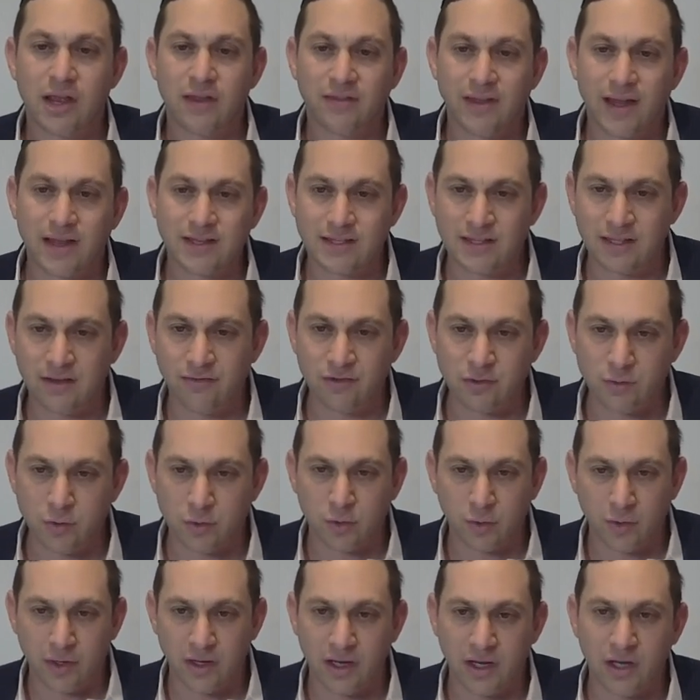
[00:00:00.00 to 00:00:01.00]
That's the difference
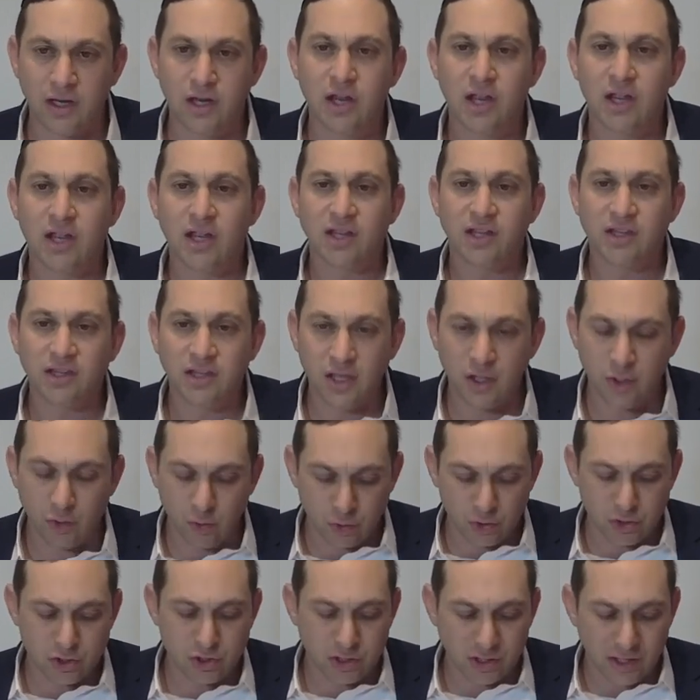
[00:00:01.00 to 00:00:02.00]
between
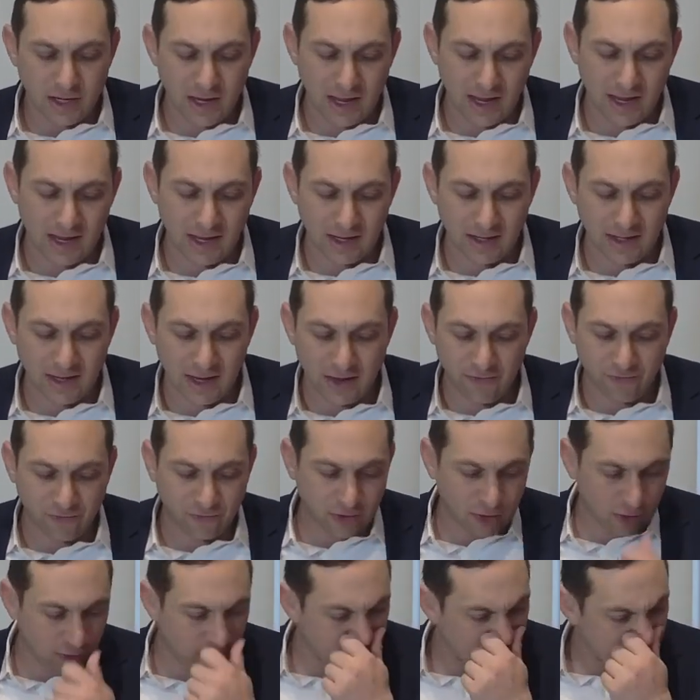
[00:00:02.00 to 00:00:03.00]
Yush and
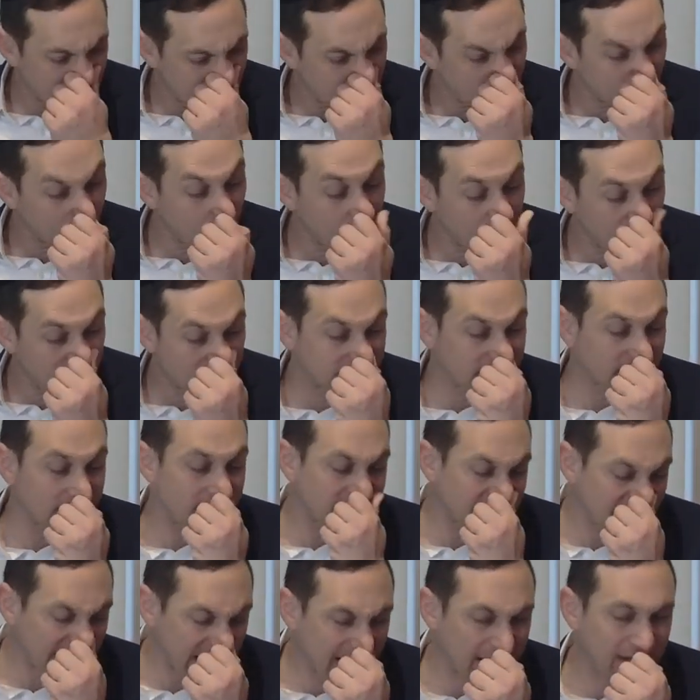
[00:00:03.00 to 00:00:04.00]
Hefker. One way to
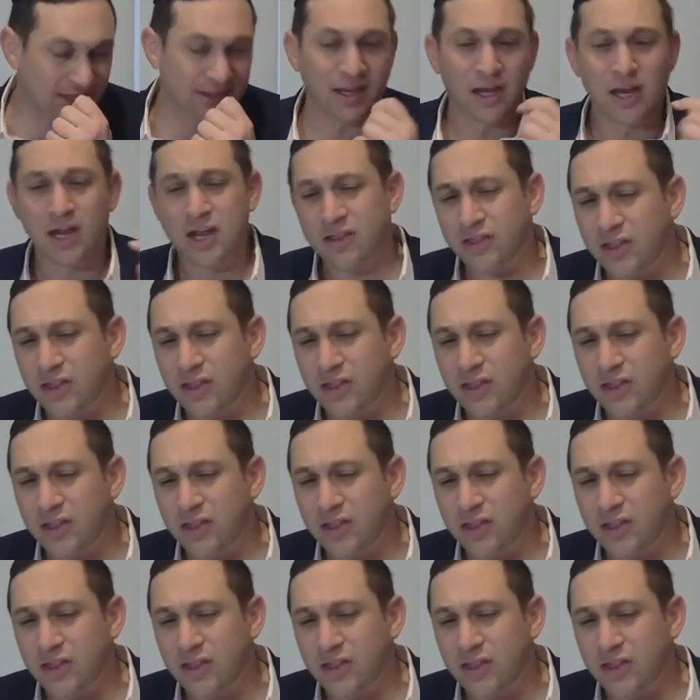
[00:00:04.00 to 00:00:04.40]
understand it.